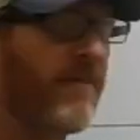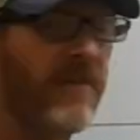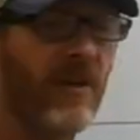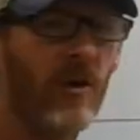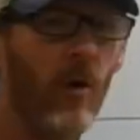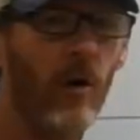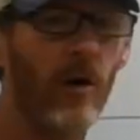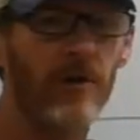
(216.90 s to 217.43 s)

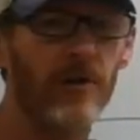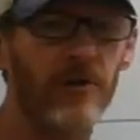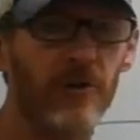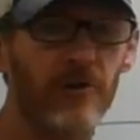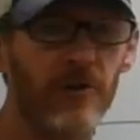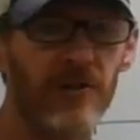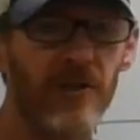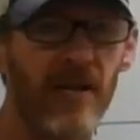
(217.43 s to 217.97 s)
corns use the
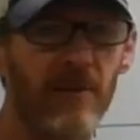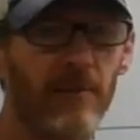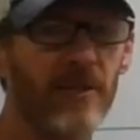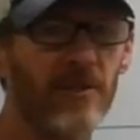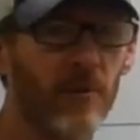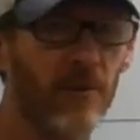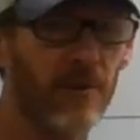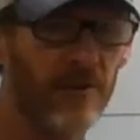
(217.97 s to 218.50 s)
same
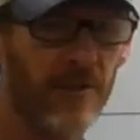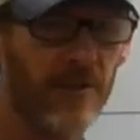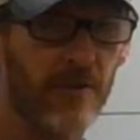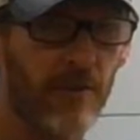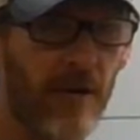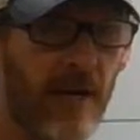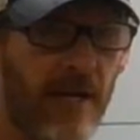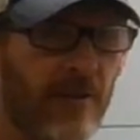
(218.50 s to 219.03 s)
resources.
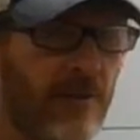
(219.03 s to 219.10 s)
Okay, so